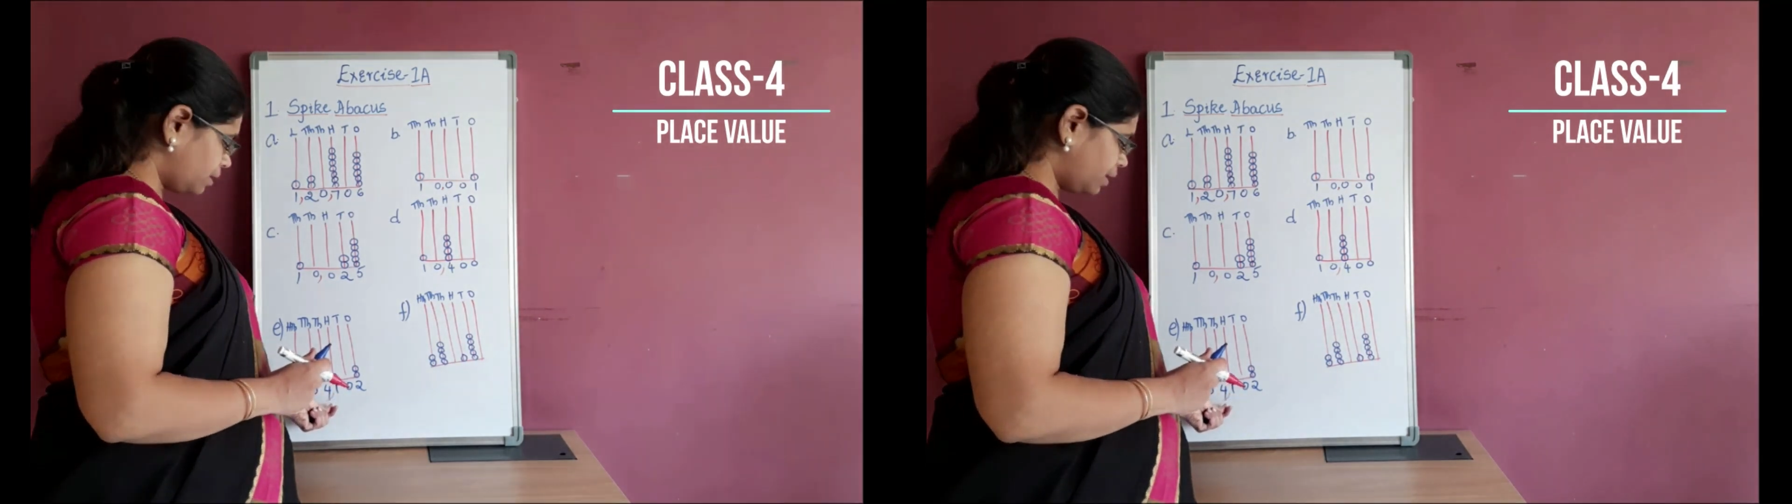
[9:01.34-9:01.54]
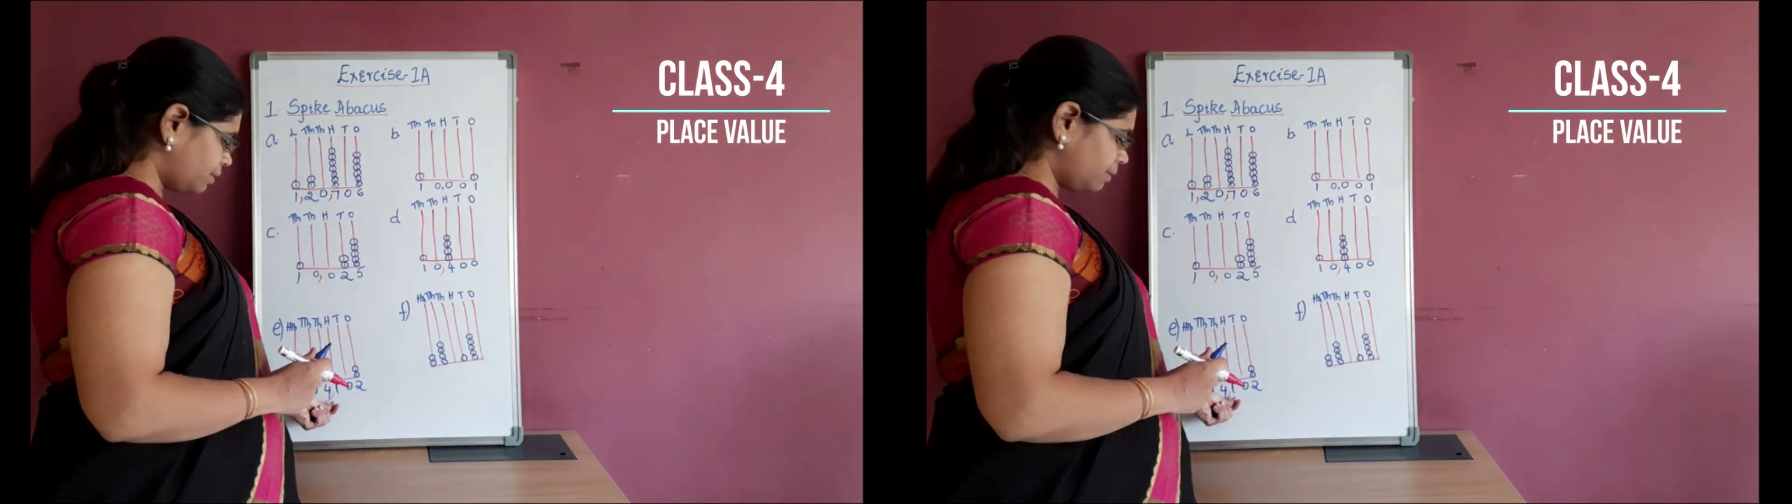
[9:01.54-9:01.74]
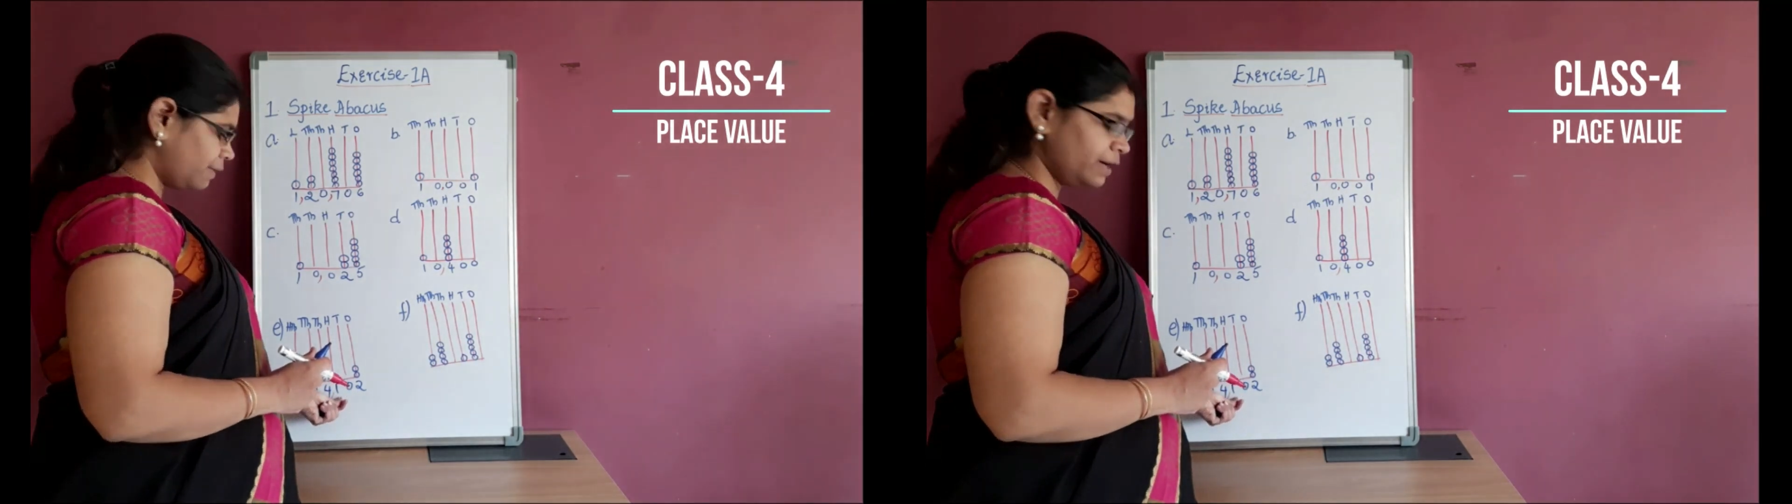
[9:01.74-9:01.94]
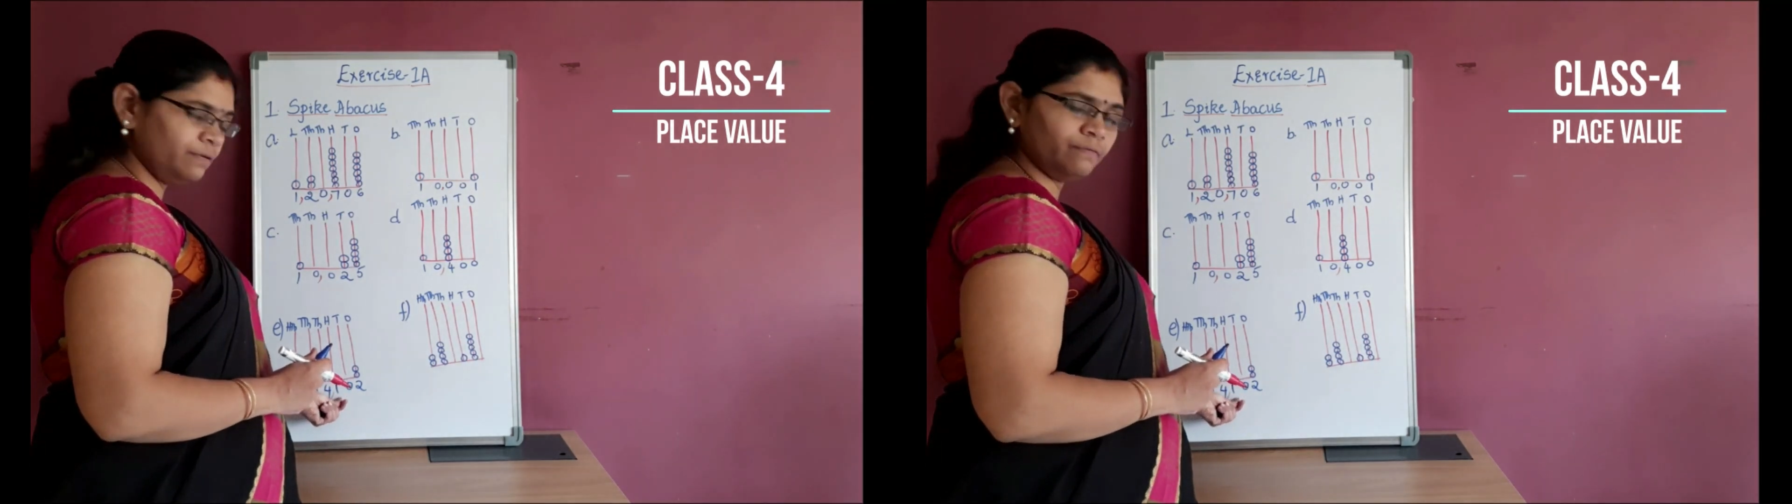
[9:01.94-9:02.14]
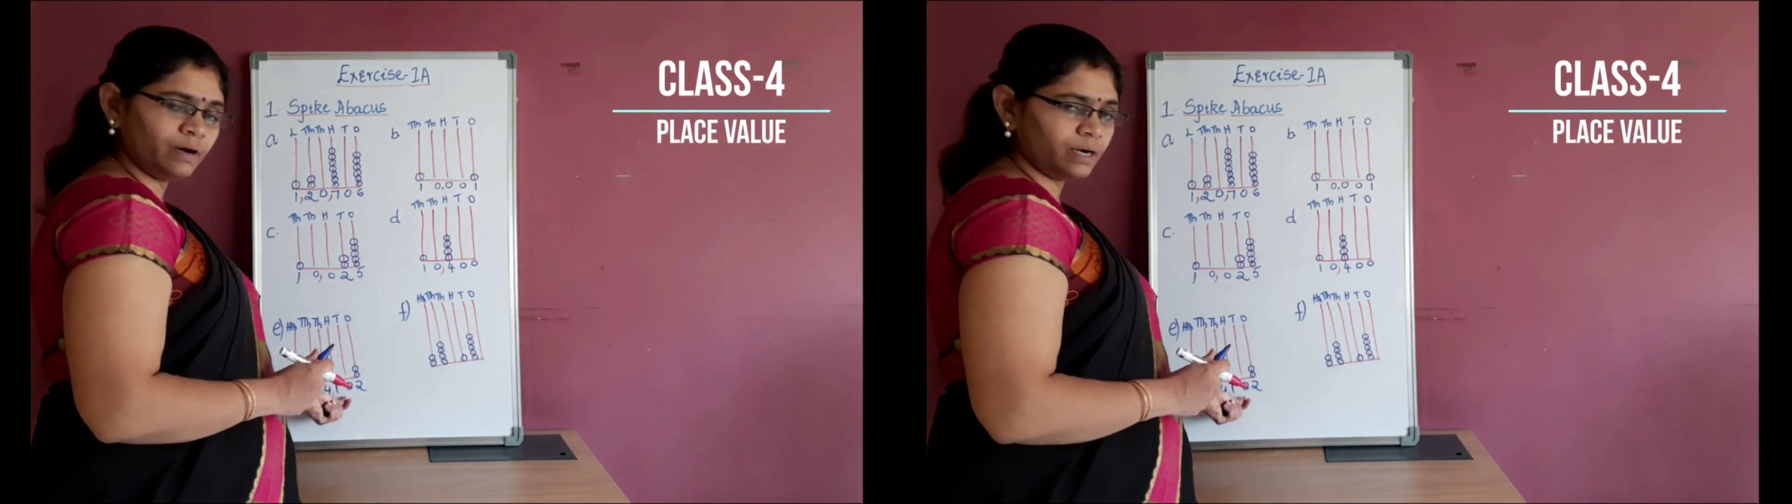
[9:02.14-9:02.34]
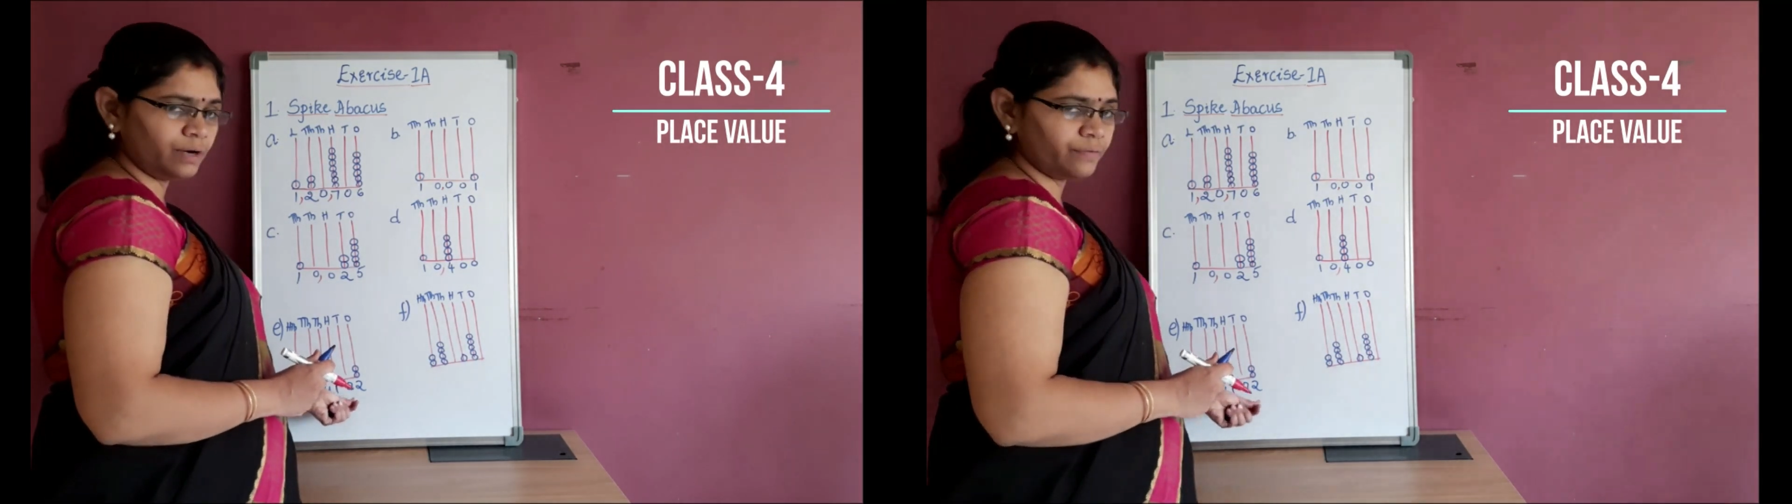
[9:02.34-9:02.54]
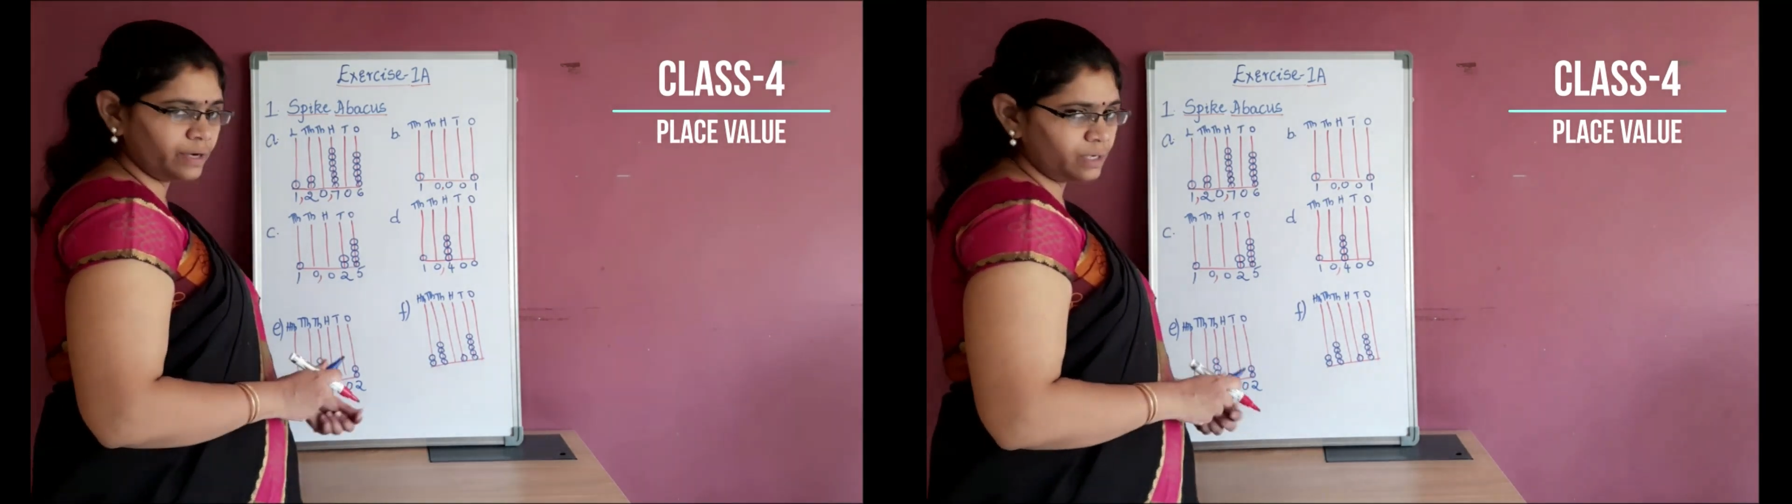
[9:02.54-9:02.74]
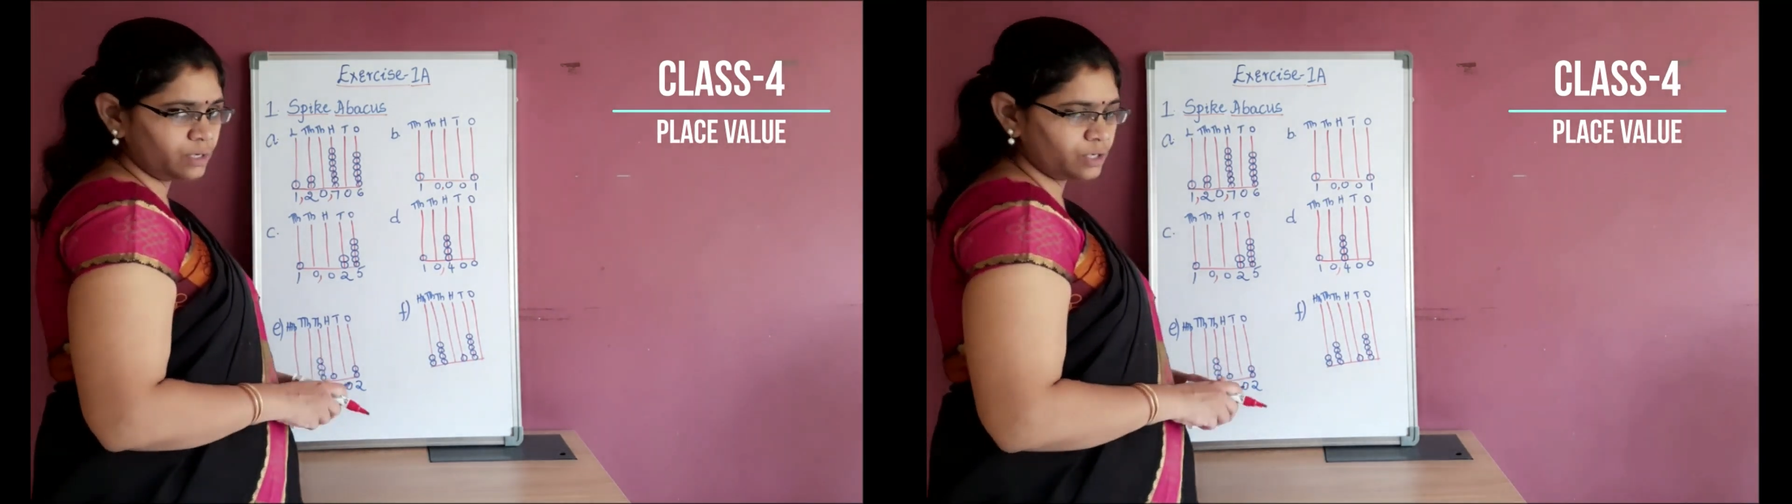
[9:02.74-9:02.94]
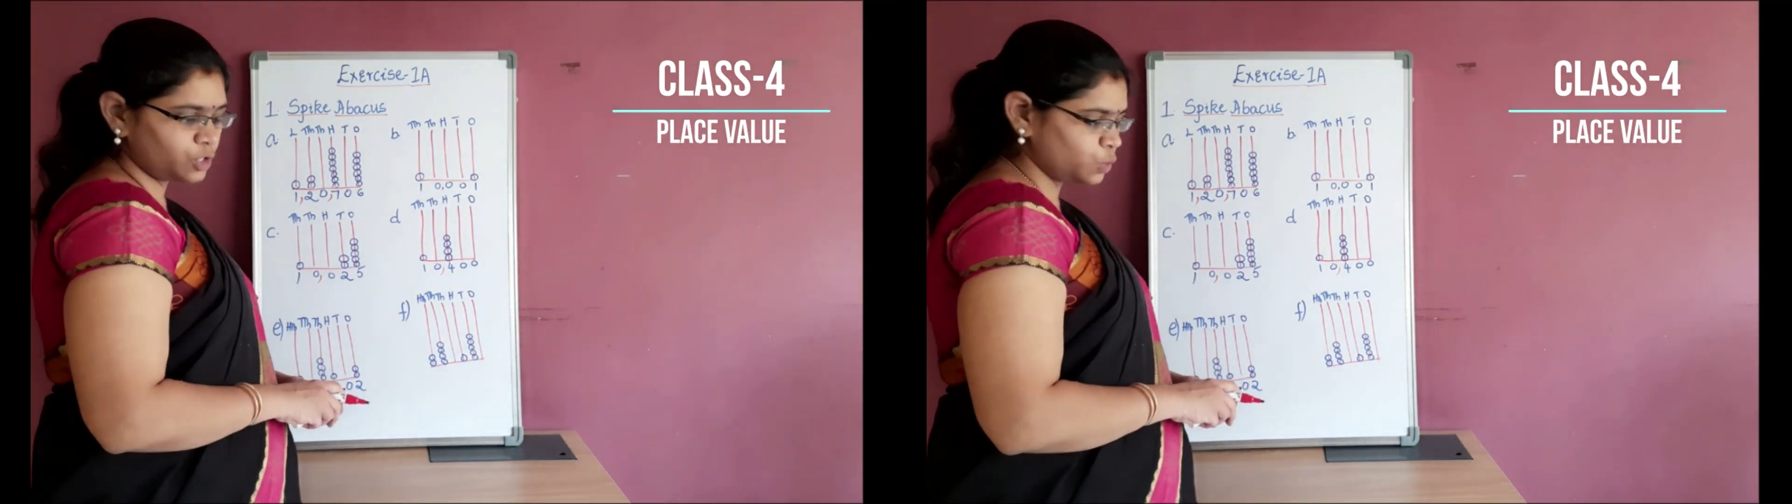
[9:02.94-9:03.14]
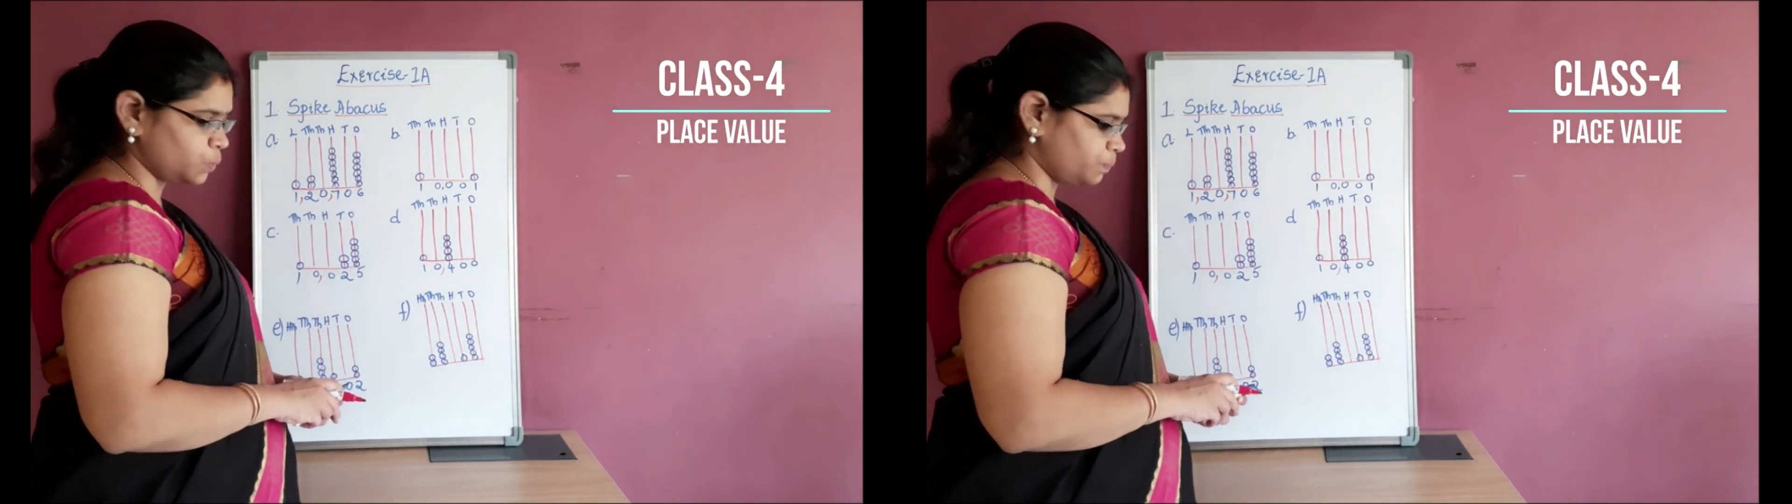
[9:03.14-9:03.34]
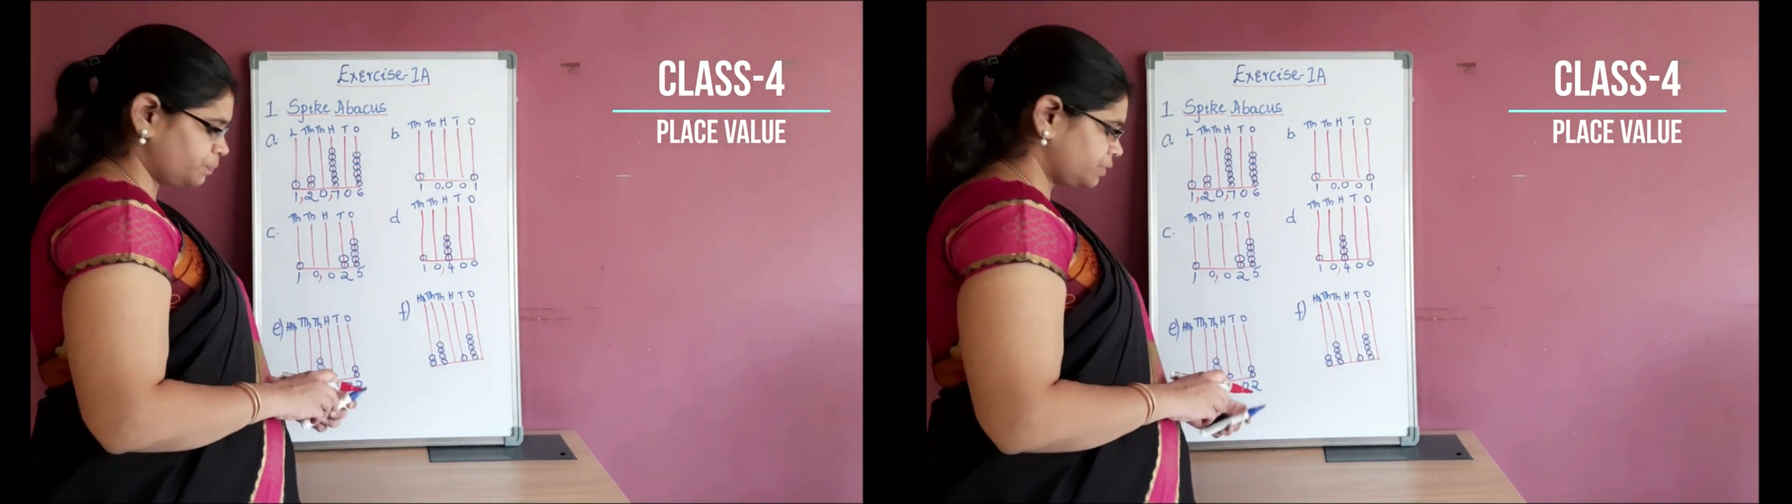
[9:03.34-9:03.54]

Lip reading: and 102.